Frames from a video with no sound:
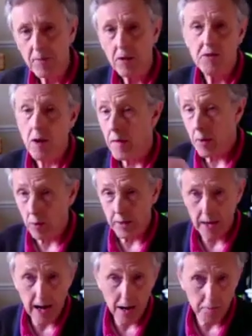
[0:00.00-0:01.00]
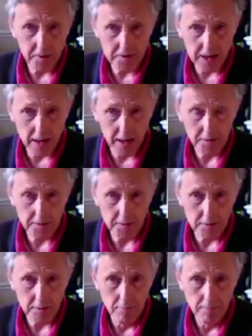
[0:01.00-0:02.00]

So they would allow the silence,